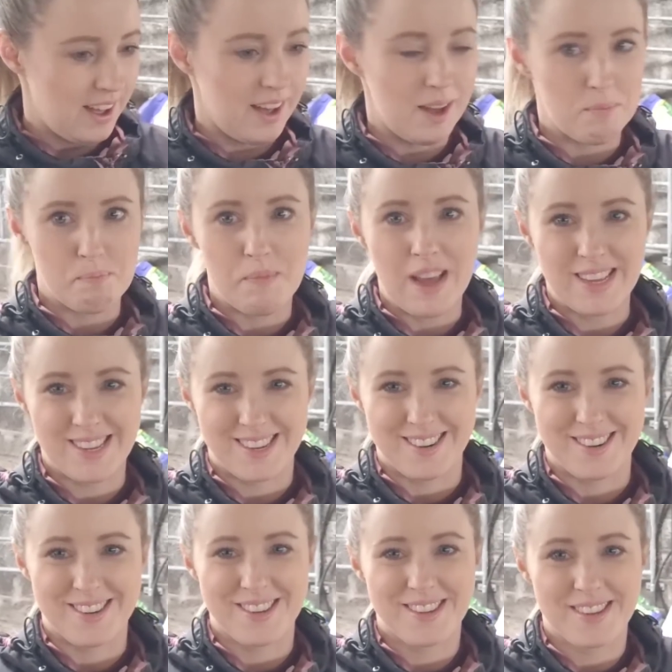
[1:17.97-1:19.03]

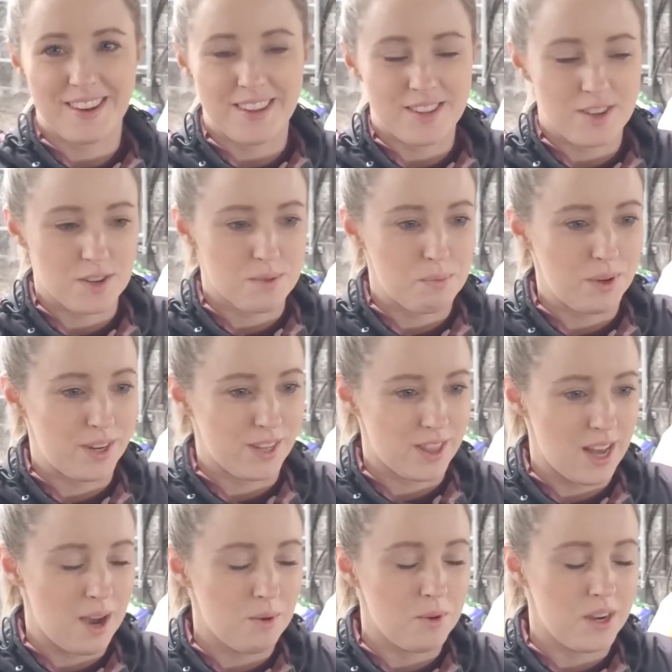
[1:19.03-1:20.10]
messers, let's just put it
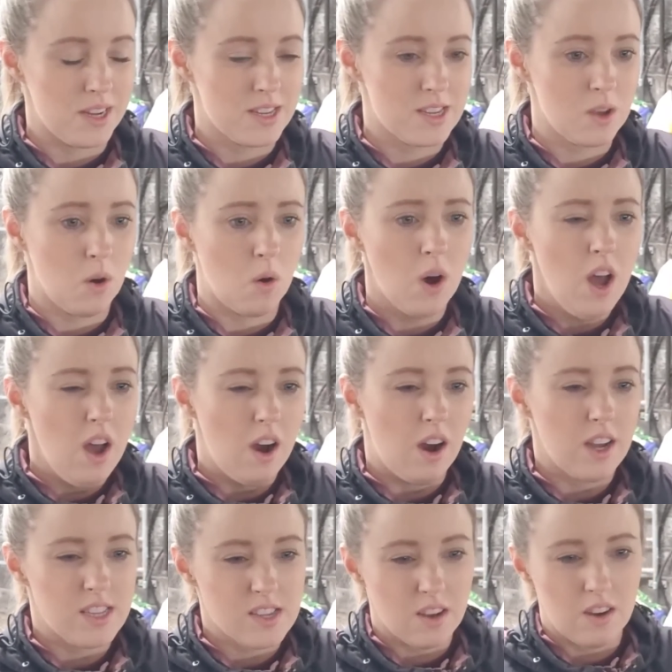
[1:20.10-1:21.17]
that way. So
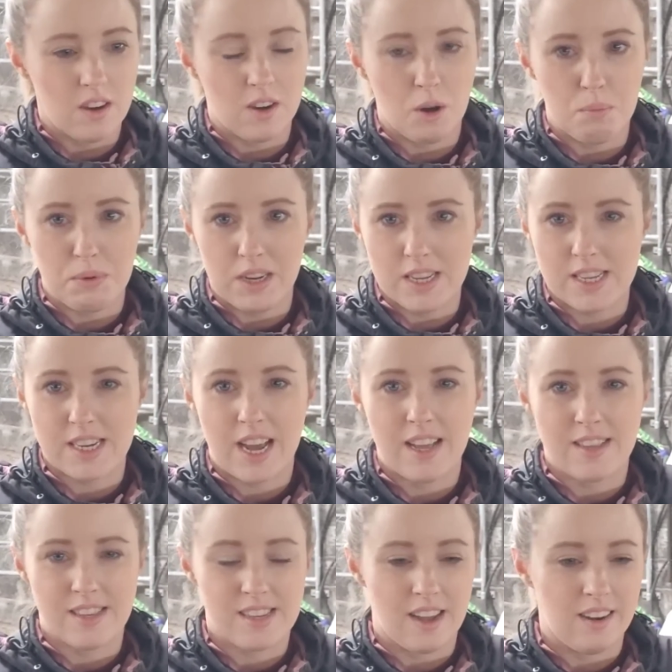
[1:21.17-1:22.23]
I saw a couple of
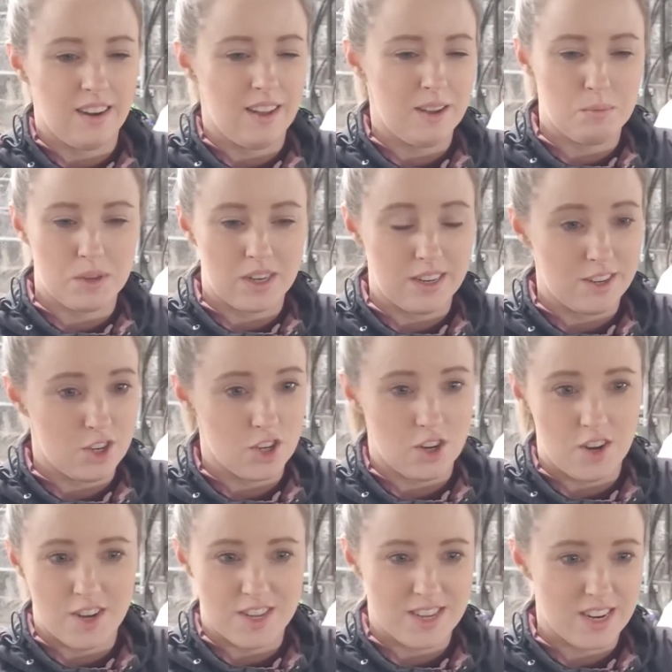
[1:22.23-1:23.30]
stands online, but I
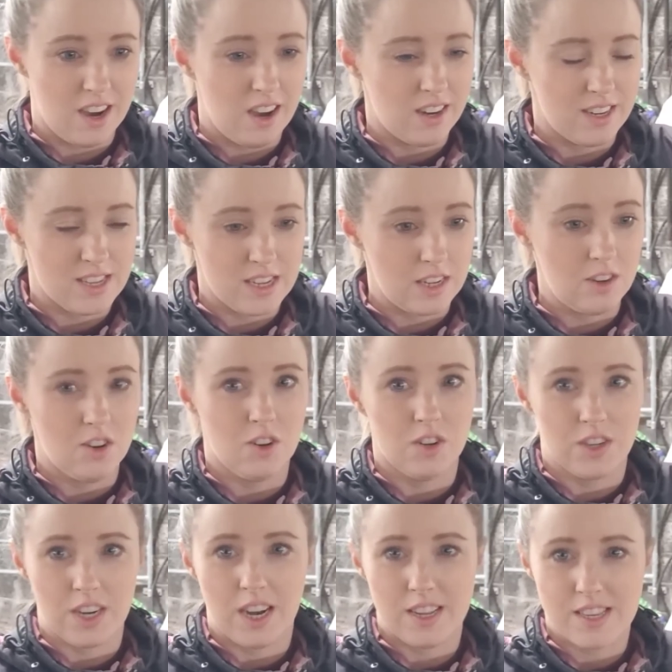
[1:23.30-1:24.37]
just honestly
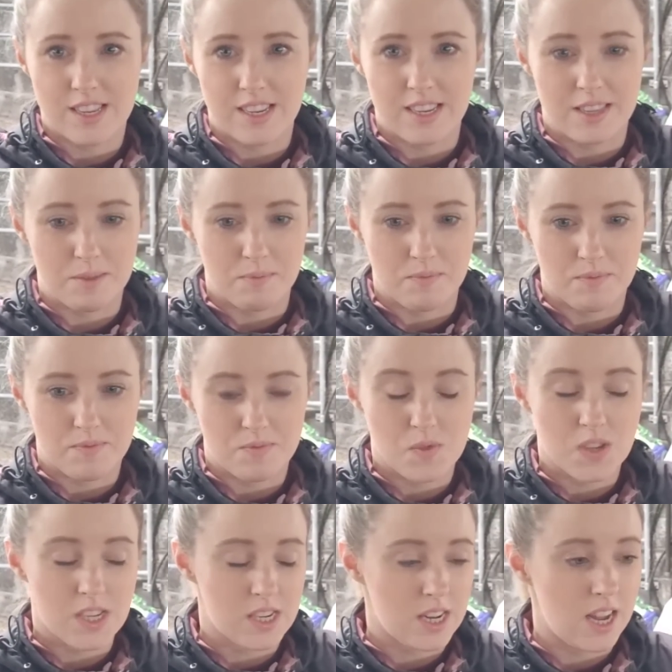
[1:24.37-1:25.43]
could not see
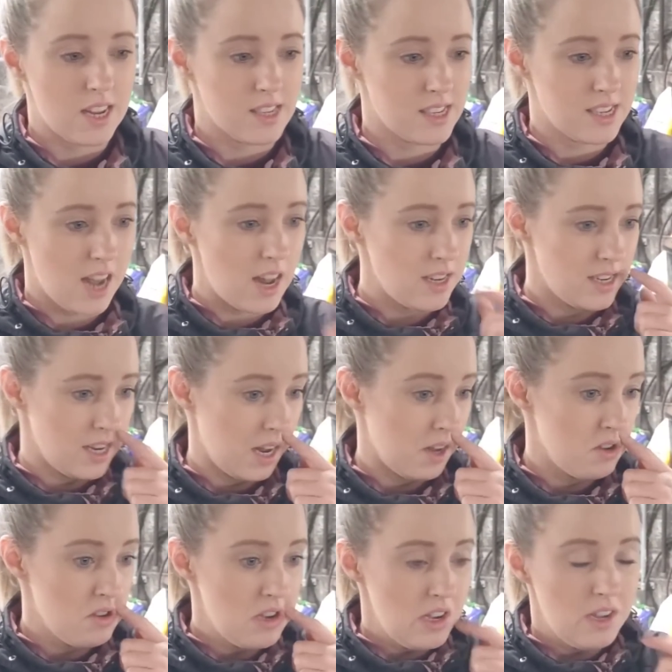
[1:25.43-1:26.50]
them staying
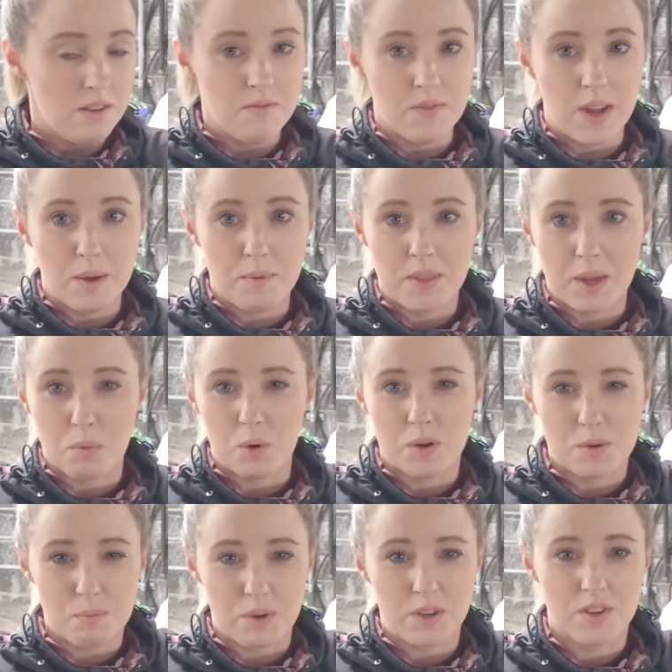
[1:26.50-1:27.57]
standing. Maybe they
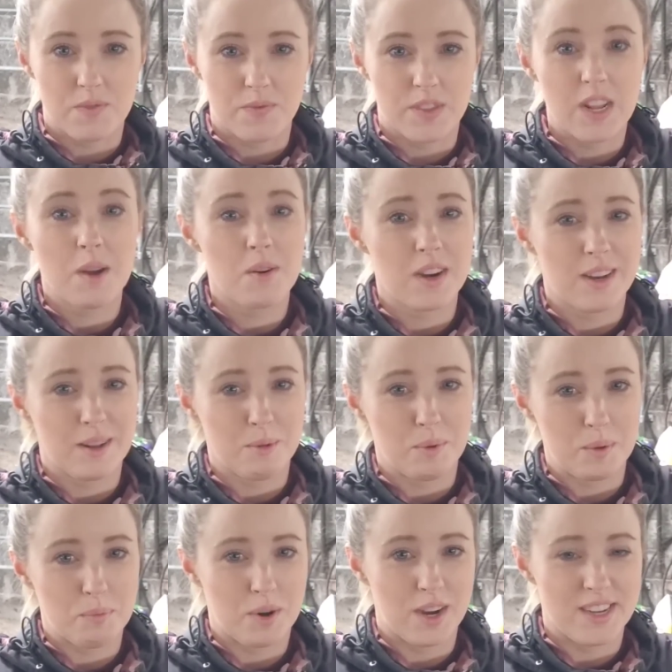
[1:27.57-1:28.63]
would, but they were a little
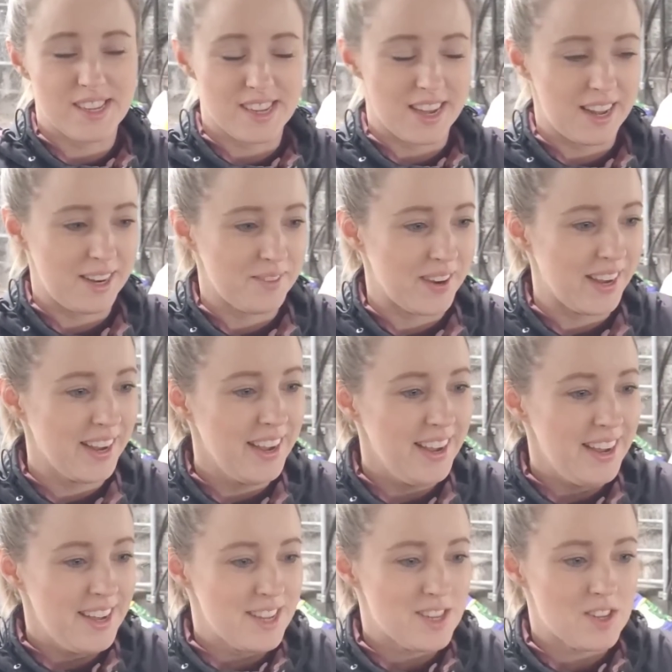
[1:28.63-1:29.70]
bit pricey anyway.
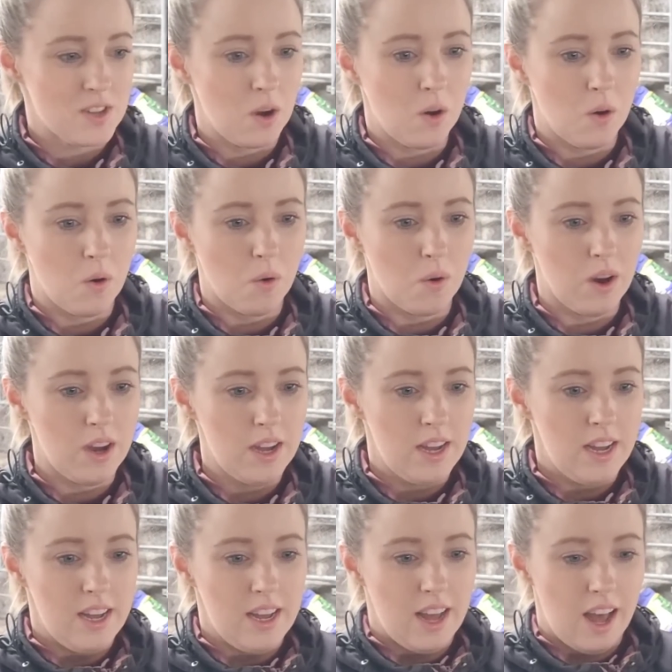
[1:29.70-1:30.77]
So
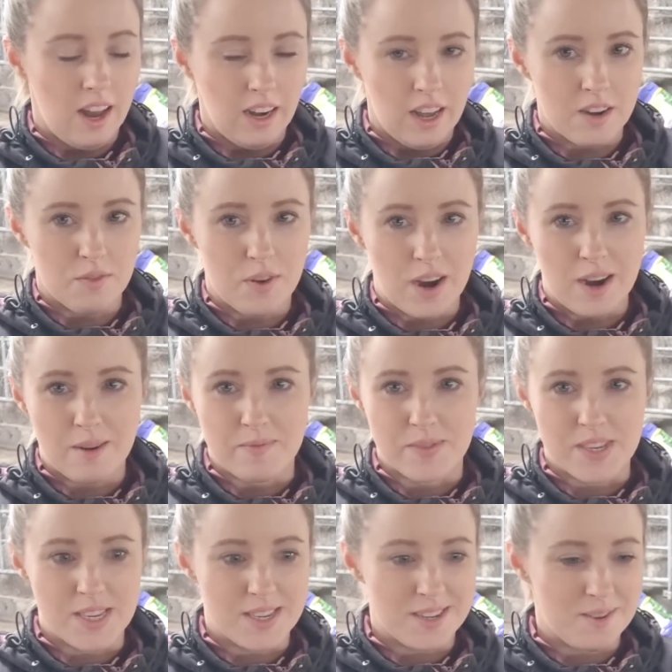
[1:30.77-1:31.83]
a lot of
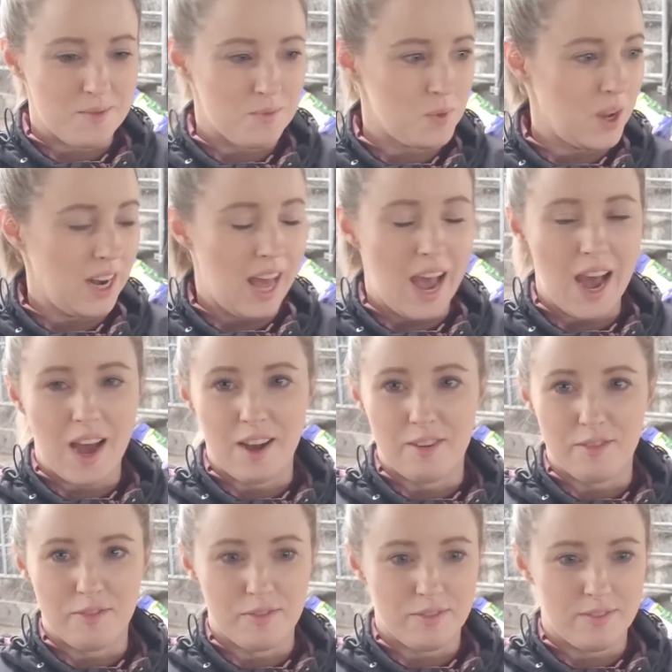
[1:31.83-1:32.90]
farms will
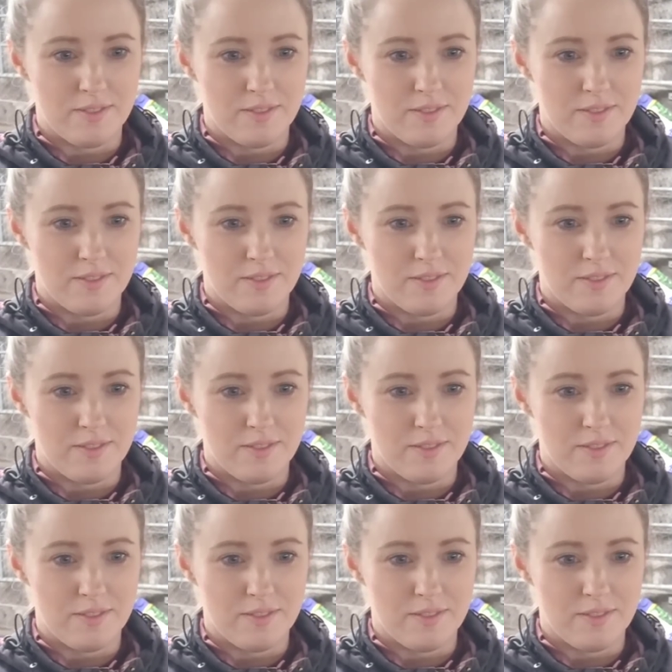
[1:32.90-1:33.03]
have